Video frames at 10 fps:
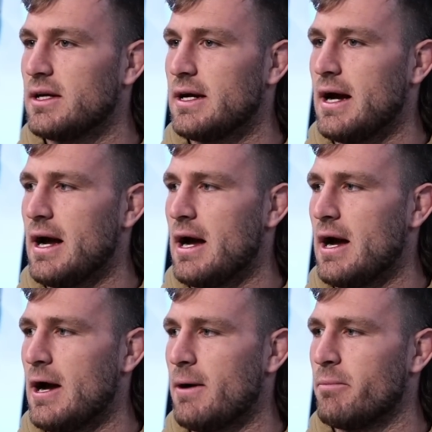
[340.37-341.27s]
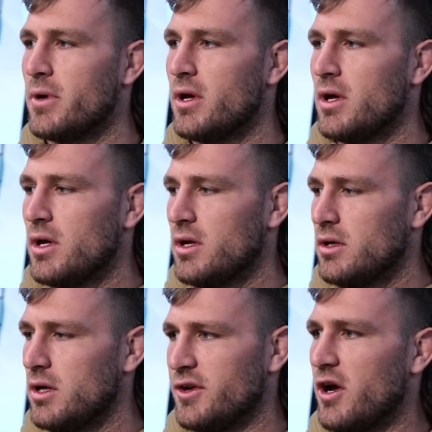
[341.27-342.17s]
Don't
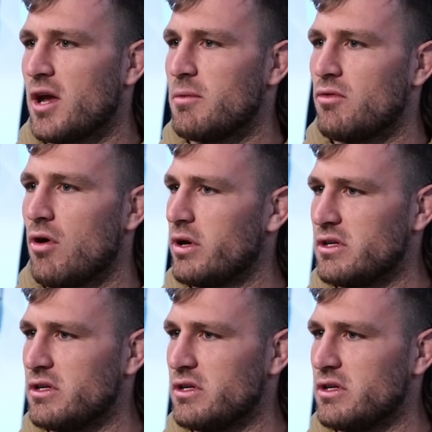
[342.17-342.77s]
get me wrong.